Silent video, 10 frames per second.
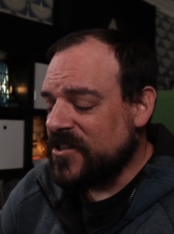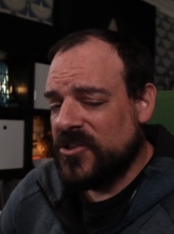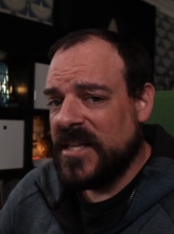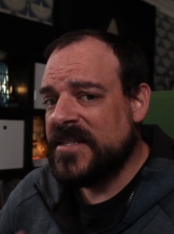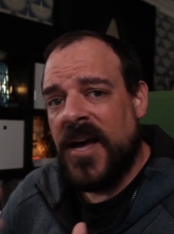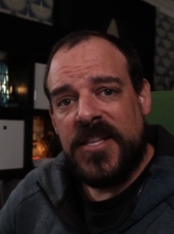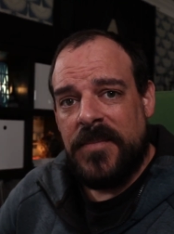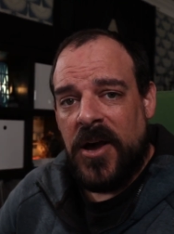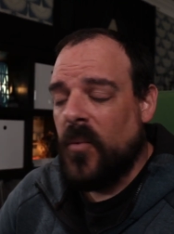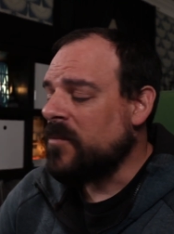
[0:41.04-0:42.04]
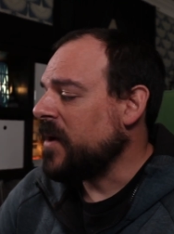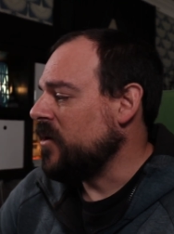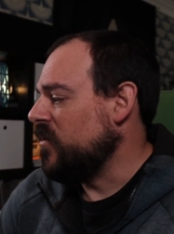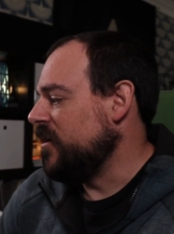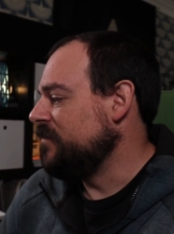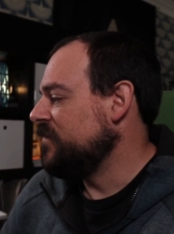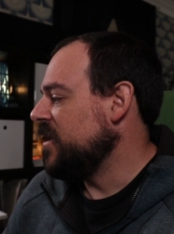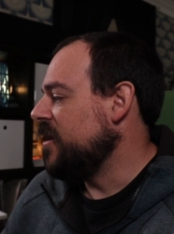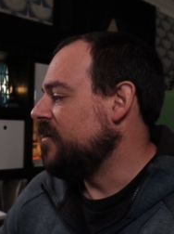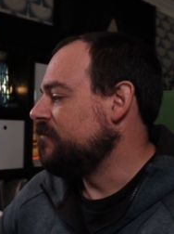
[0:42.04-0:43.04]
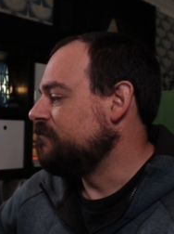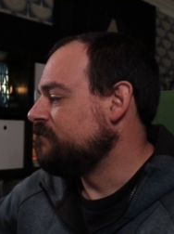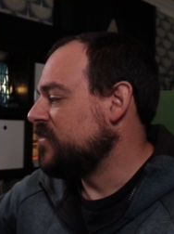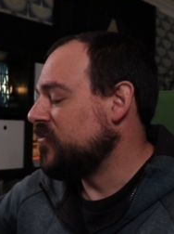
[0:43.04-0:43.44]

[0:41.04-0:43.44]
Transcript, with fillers: So let's knock them out one by one. Um,